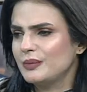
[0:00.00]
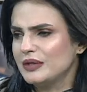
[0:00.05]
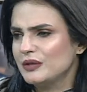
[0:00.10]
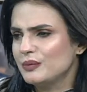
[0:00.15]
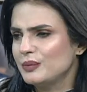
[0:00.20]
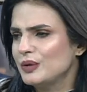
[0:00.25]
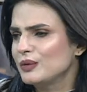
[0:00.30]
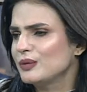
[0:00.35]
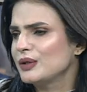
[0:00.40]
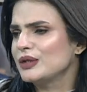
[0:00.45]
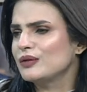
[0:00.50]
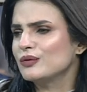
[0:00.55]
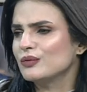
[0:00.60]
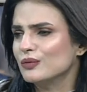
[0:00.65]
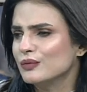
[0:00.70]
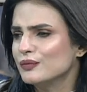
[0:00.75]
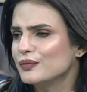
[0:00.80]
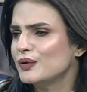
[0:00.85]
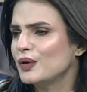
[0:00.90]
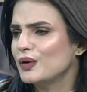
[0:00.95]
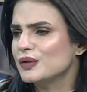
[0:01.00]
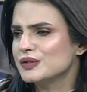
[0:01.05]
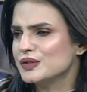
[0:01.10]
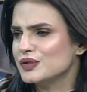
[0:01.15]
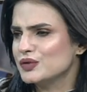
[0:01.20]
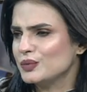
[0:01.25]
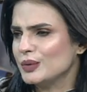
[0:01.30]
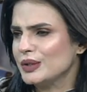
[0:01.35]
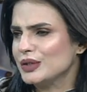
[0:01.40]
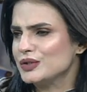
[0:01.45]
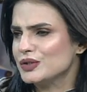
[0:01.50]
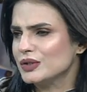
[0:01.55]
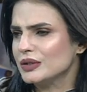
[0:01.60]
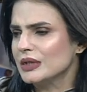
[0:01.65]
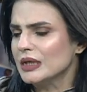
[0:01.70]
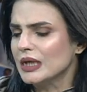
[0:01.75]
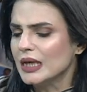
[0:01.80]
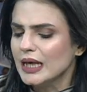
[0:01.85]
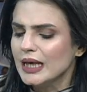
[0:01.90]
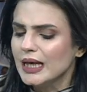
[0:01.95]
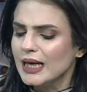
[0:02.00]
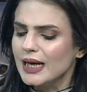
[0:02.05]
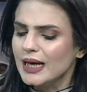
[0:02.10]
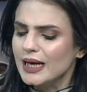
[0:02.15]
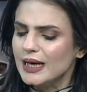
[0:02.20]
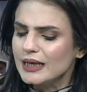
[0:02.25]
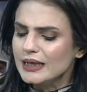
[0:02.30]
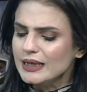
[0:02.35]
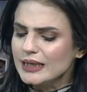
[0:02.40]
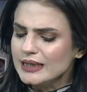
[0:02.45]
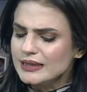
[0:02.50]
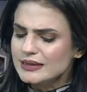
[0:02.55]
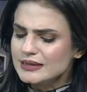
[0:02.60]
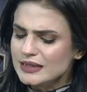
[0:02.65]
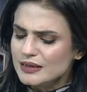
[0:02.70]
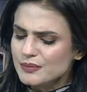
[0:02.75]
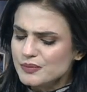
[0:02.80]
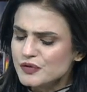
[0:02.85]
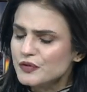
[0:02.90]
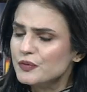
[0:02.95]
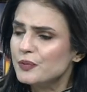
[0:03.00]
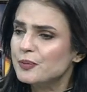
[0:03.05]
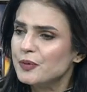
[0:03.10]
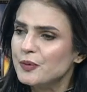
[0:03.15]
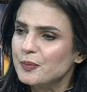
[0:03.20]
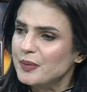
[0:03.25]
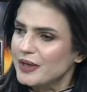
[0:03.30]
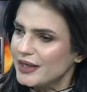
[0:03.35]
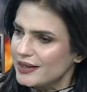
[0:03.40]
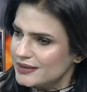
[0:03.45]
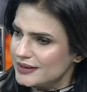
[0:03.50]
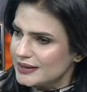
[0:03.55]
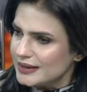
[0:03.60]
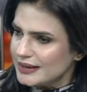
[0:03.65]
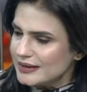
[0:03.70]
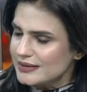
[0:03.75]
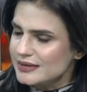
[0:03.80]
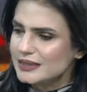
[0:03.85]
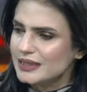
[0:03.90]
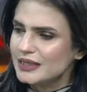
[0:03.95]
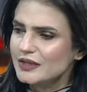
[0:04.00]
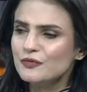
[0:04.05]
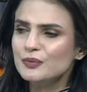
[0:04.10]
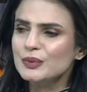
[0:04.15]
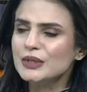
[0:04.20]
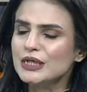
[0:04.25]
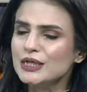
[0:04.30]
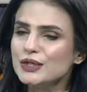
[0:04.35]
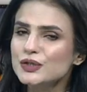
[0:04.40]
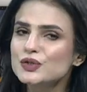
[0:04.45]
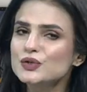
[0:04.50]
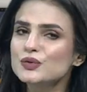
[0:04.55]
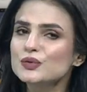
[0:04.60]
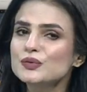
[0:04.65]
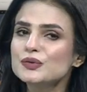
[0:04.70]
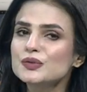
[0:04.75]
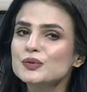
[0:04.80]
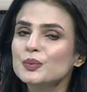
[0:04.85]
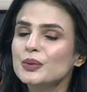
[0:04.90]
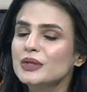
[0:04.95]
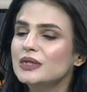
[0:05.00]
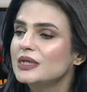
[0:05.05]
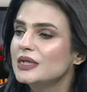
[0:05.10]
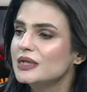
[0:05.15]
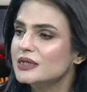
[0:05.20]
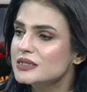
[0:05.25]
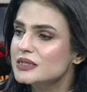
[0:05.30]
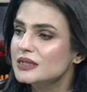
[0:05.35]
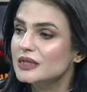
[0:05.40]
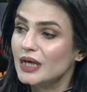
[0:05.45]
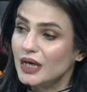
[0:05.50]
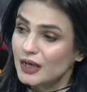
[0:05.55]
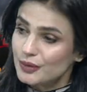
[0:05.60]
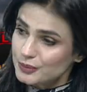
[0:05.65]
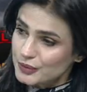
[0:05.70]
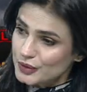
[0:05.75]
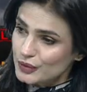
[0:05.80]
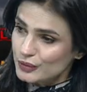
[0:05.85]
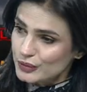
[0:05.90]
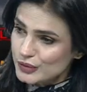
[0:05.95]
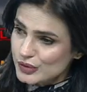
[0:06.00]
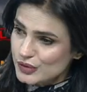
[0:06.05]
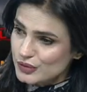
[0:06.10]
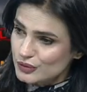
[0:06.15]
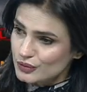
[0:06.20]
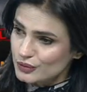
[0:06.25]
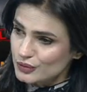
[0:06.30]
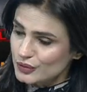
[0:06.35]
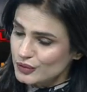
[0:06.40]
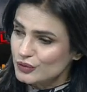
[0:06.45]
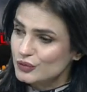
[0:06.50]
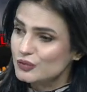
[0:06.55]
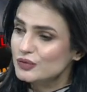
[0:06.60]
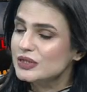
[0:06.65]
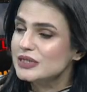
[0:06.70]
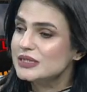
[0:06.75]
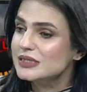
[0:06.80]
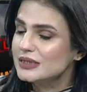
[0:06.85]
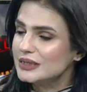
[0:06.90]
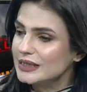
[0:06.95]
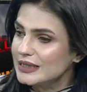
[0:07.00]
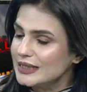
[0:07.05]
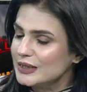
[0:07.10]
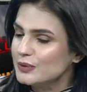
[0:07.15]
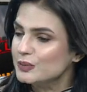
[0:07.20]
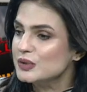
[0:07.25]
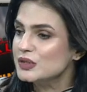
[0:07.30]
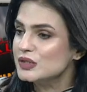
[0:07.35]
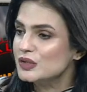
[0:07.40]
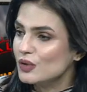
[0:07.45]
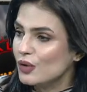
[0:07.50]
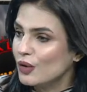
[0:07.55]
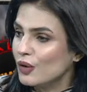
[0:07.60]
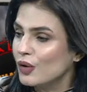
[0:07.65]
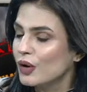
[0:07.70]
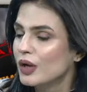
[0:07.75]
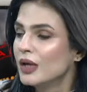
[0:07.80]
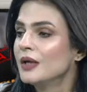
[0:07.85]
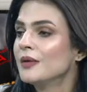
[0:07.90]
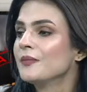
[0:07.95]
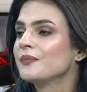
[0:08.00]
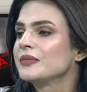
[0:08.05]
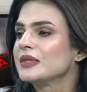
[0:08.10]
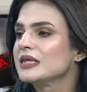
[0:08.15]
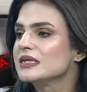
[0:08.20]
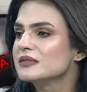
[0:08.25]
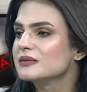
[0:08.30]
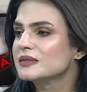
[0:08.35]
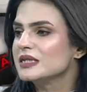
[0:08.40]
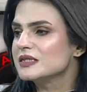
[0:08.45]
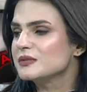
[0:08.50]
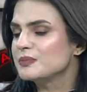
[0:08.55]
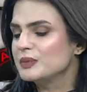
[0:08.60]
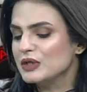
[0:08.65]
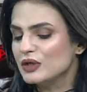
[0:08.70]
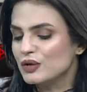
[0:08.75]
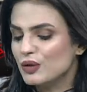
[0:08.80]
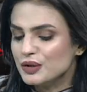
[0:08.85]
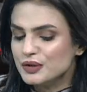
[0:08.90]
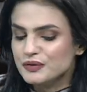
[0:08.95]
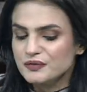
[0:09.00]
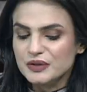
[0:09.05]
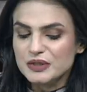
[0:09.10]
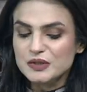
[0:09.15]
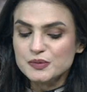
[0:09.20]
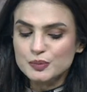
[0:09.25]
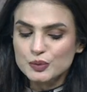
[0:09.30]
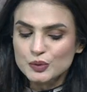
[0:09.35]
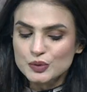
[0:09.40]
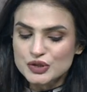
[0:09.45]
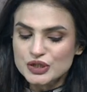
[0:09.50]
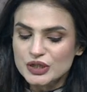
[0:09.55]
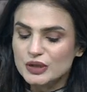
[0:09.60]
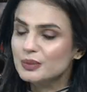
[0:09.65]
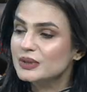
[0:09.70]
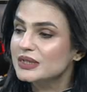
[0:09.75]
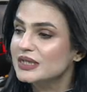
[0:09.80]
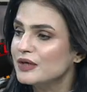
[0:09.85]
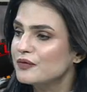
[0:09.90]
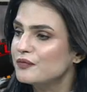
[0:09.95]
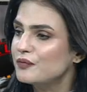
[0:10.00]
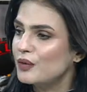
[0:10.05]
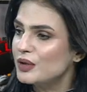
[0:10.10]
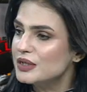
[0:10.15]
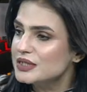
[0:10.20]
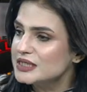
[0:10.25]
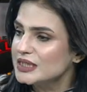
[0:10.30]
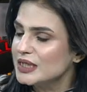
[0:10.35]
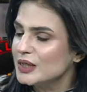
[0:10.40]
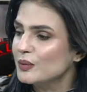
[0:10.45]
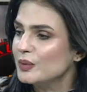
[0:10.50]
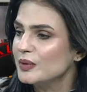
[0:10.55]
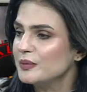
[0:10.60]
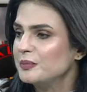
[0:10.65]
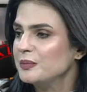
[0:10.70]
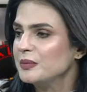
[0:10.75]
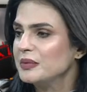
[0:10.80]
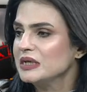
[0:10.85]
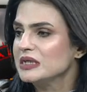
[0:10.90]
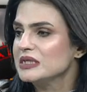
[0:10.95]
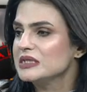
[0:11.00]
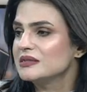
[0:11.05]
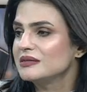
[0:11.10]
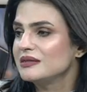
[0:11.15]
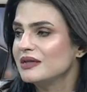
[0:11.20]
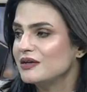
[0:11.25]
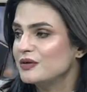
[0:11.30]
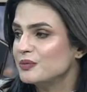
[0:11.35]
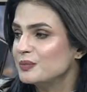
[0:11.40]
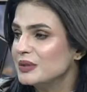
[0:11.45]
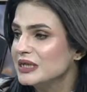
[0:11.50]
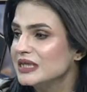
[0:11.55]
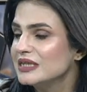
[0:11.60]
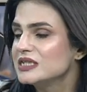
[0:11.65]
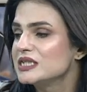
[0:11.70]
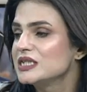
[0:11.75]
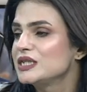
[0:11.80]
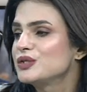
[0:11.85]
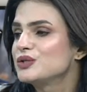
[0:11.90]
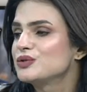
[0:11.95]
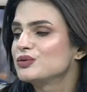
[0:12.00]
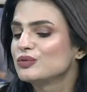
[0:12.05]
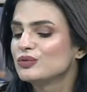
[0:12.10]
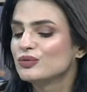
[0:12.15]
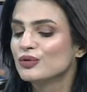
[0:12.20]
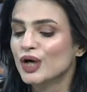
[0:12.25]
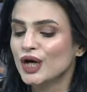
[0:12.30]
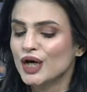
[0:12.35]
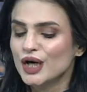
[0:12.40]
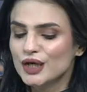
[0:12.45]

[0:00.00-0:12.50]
whether we look at the overall situation, in terms of preparedness, there have been issues with the Indian Army also. Recently we saw there's been a lot of exposure with their faulty equipment, their ability to